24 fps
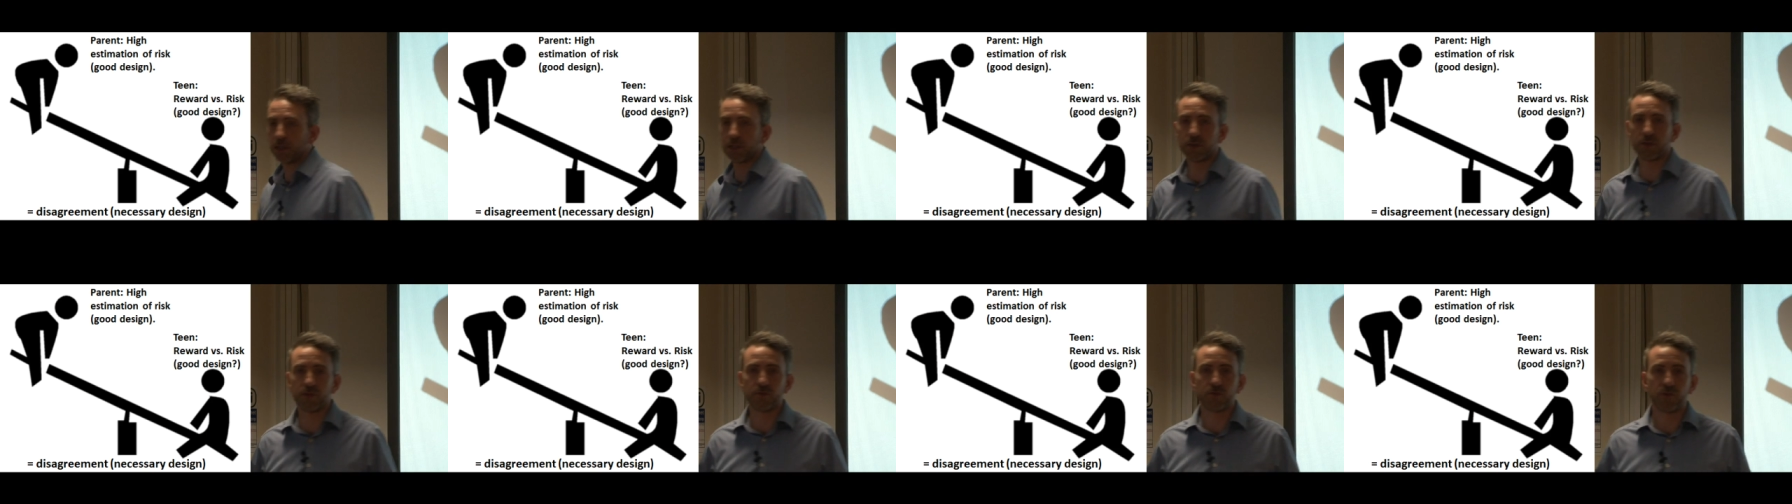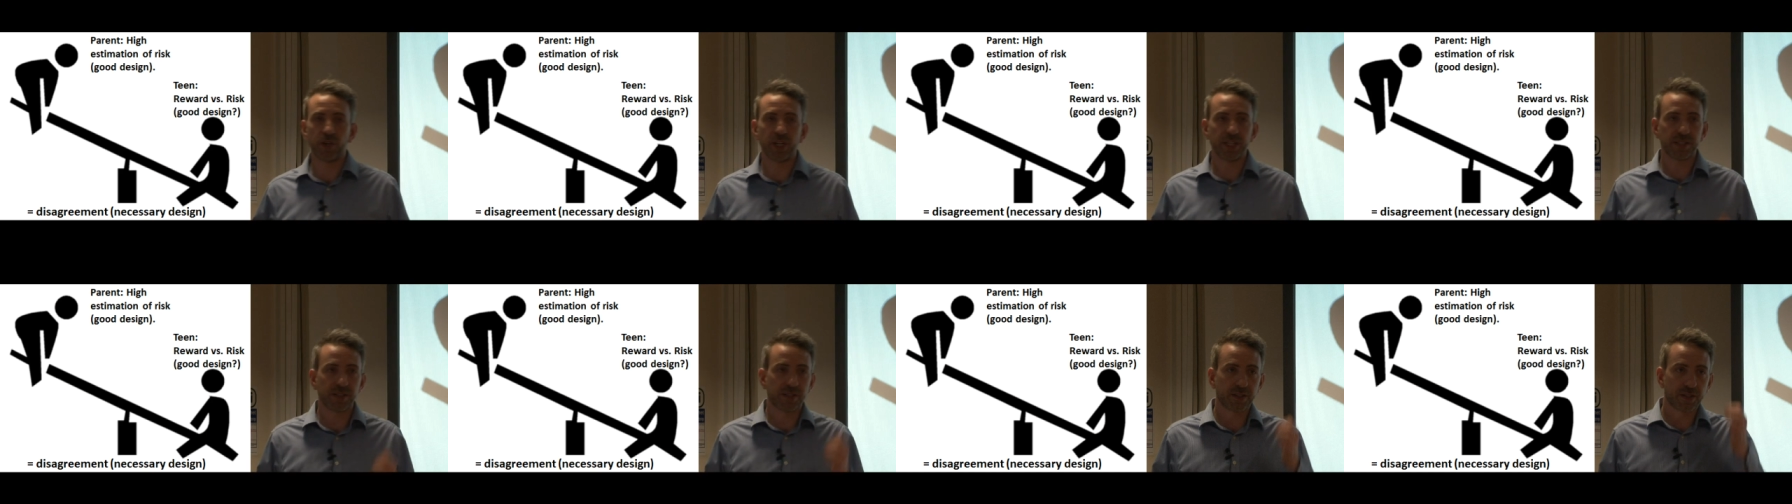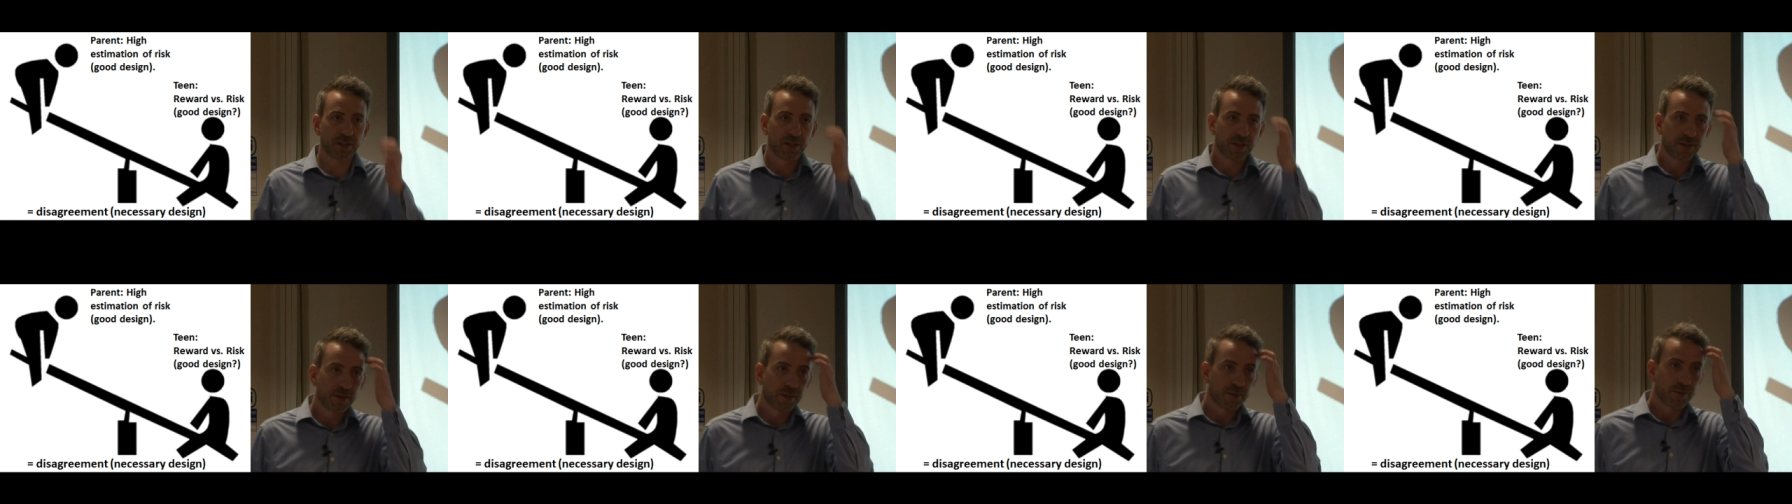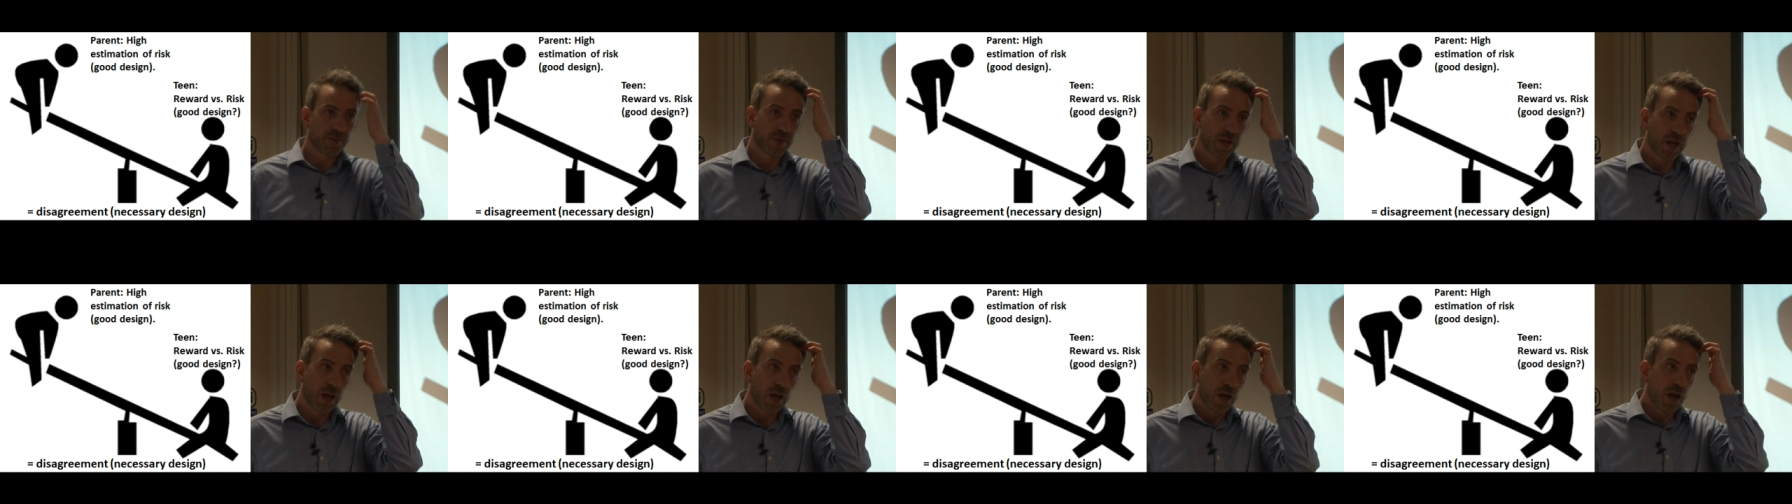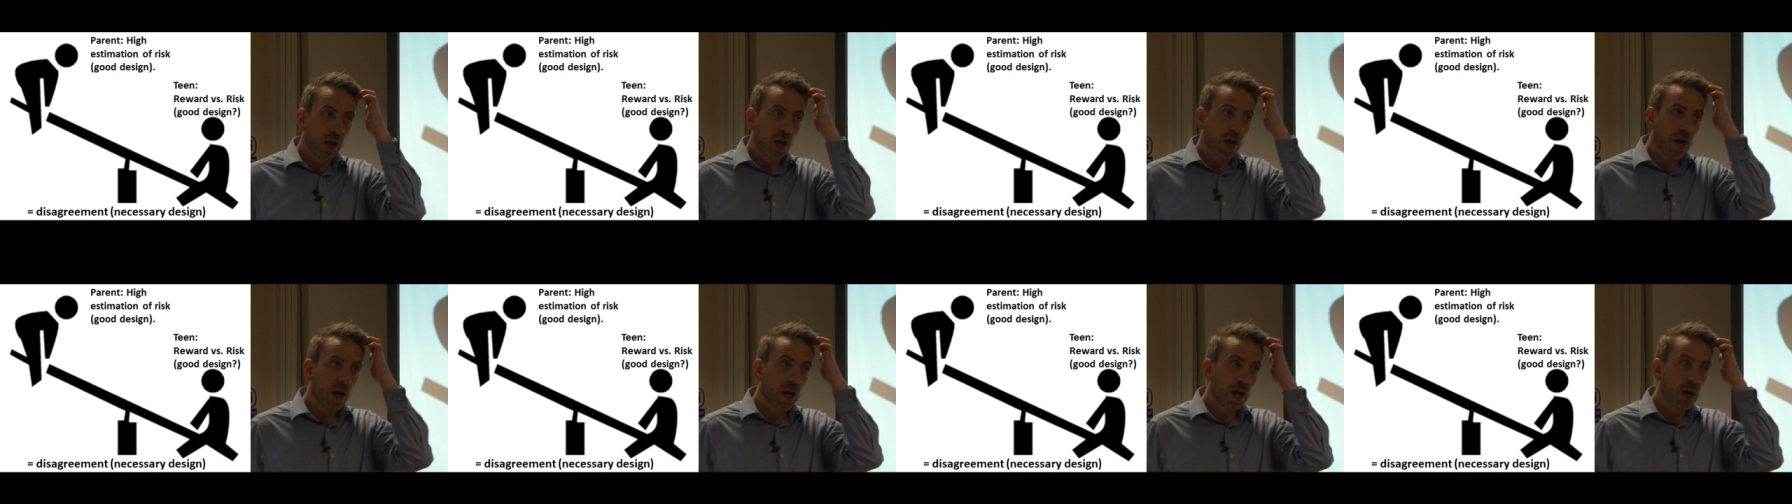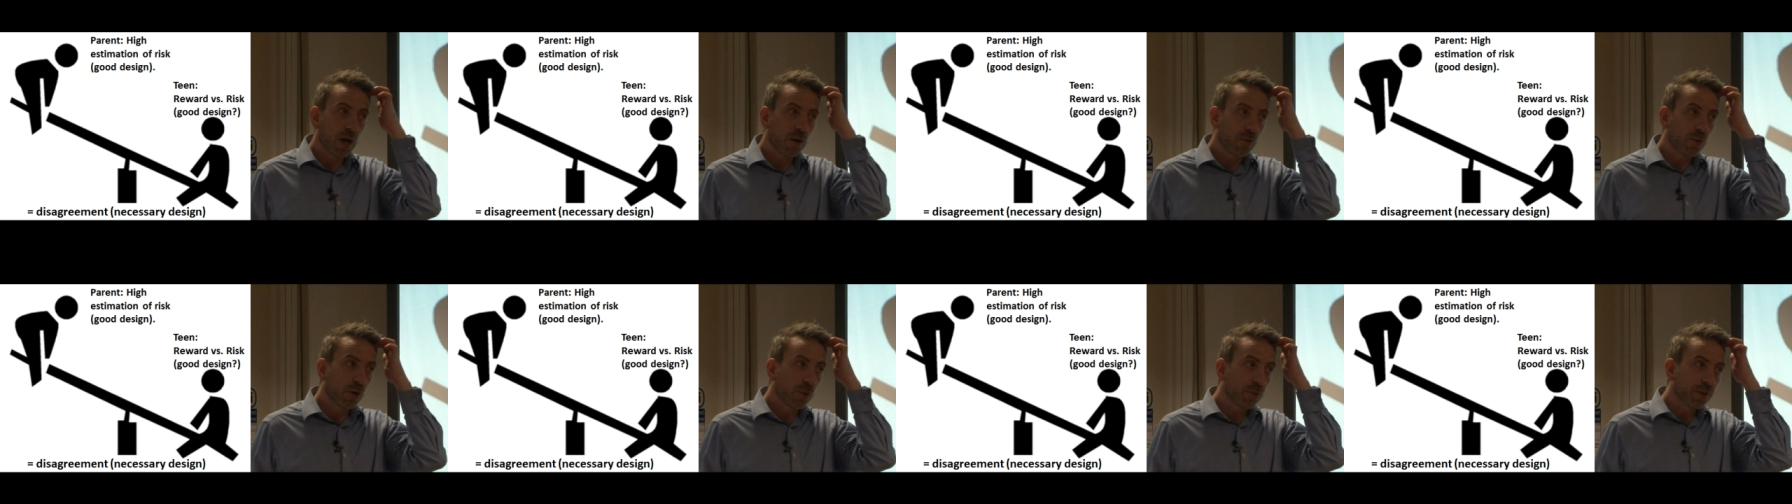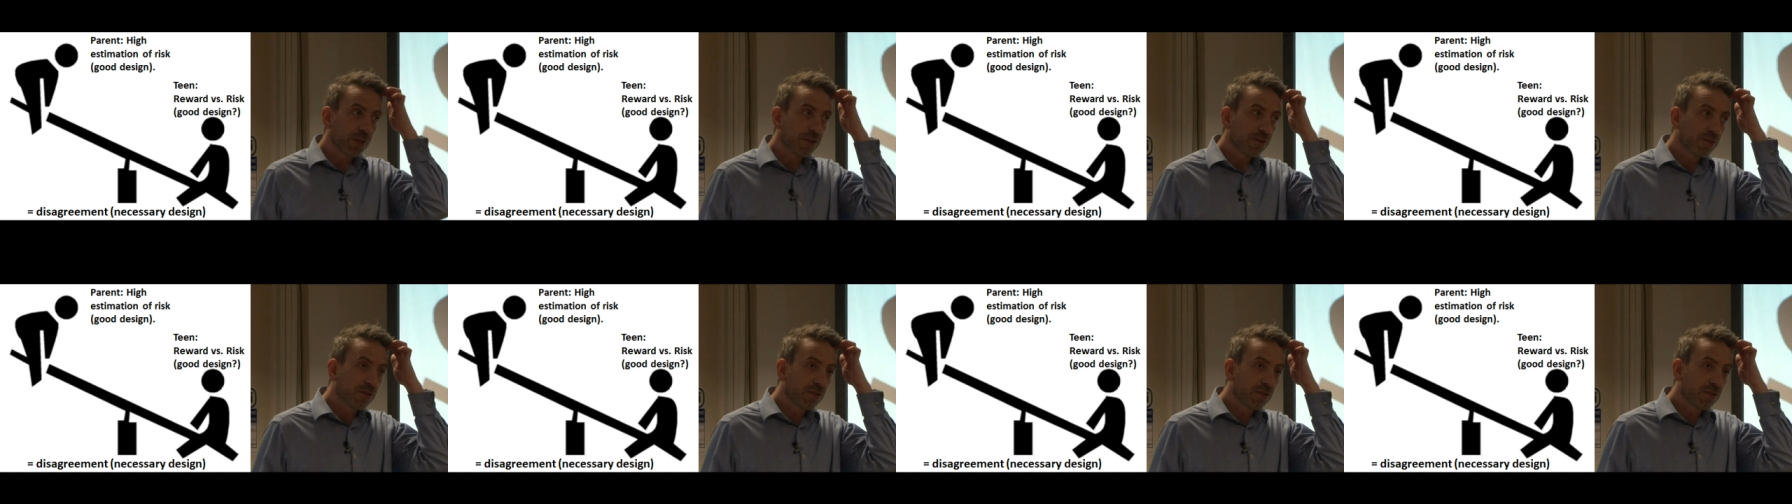risk, what we used